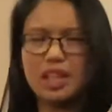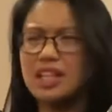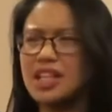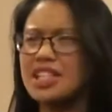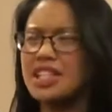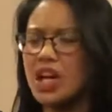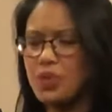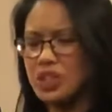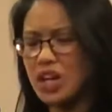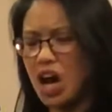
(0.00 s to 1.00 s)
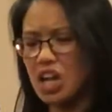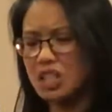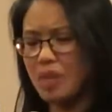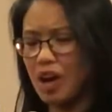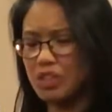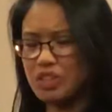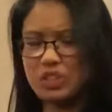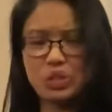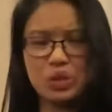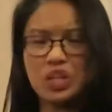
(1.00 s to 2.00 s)
Last night we talked about the
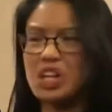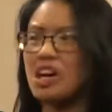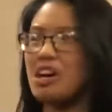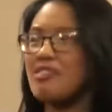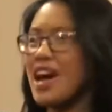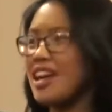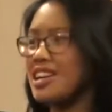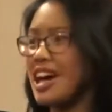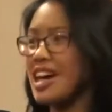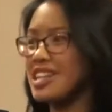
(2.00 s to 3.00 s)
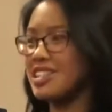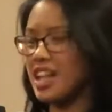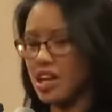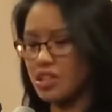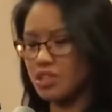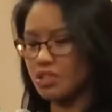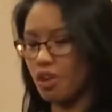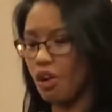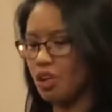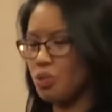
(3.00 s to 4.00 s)
story of Ananias and
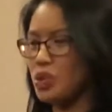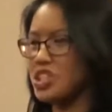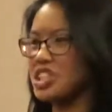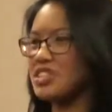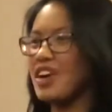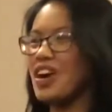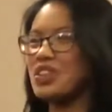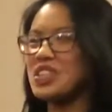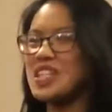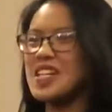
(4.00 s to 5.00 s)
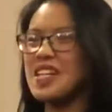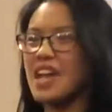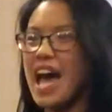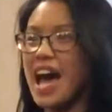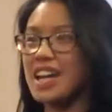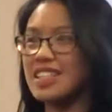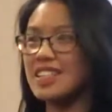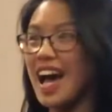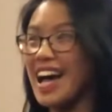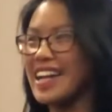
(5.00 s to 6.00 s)
Saul, which is found in Acts
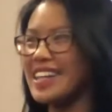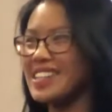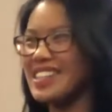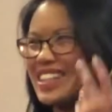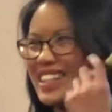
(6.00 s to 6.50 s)
9. There